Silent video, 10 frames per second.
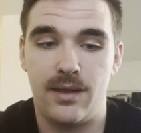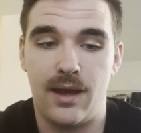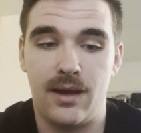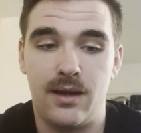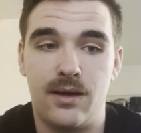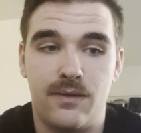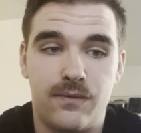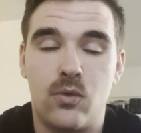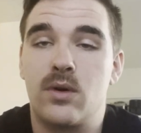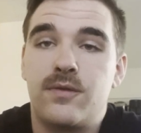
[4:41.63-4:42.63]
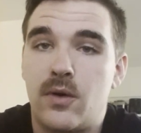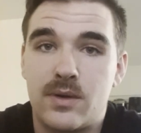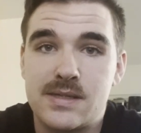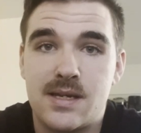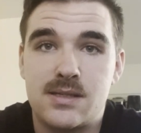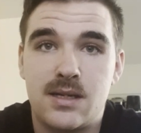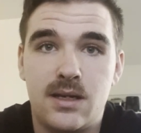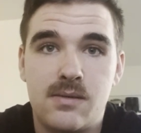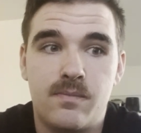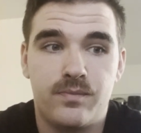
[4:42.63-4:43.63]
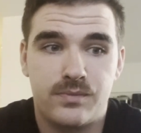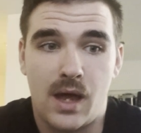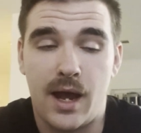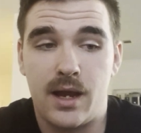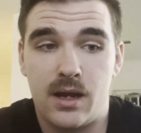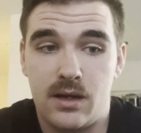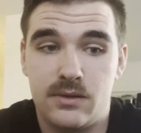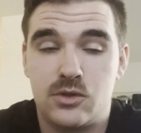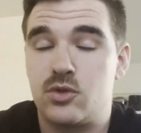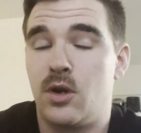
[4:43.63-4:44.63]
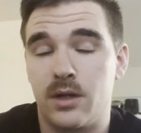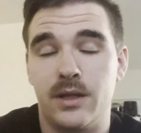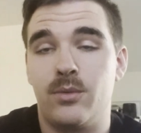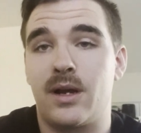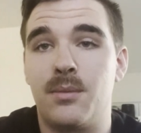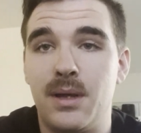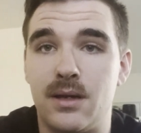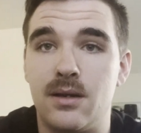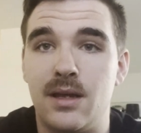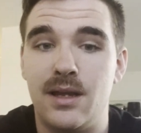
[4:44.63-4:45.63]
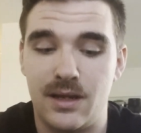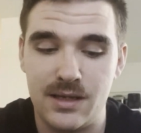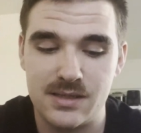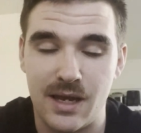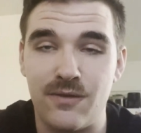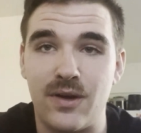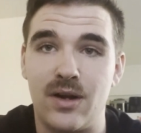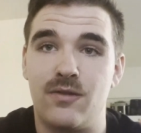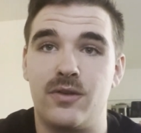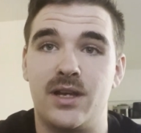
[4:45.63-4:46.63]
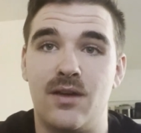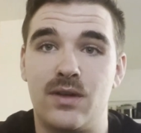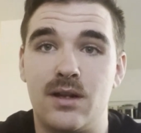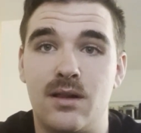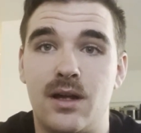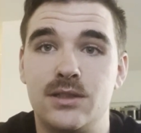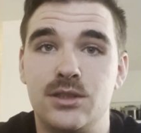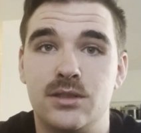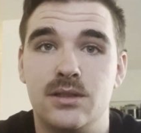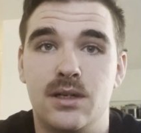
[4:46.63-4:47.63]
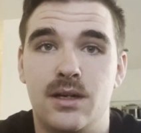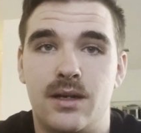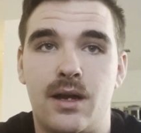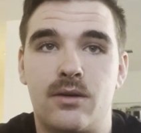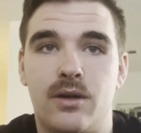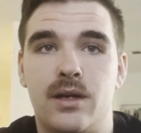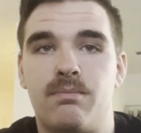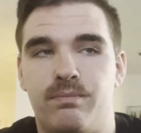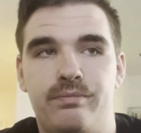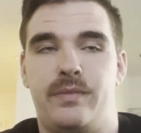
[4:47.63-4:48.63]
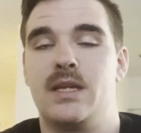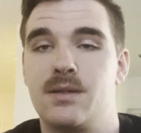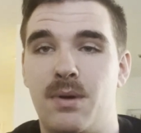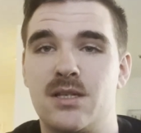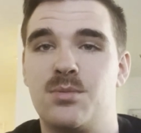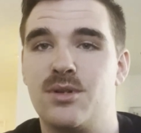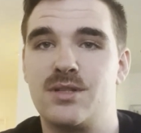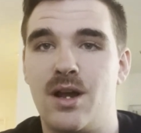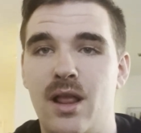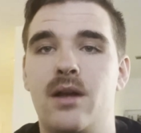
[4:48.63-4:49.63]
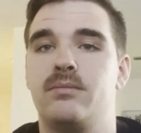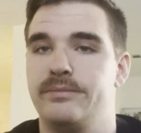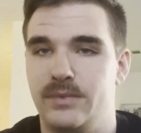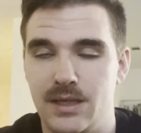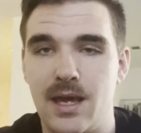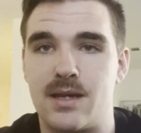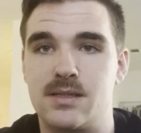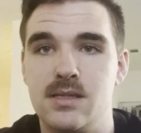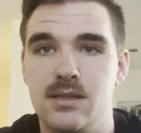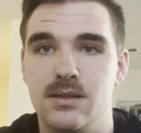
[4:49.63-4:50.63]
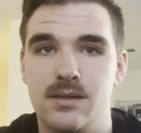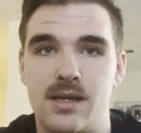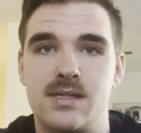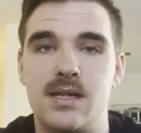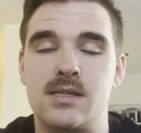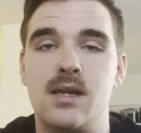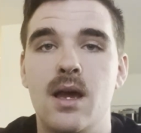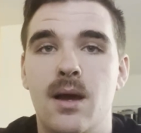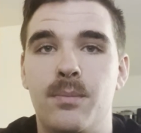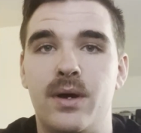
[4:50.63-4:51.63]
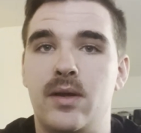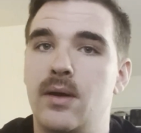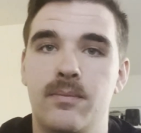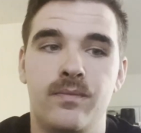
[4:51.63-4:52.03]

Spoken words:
a Ford Focus ST, I strongly recommend. It is a very forgiving clutch. Now, granted, is it possible to stall out? Yes it is. But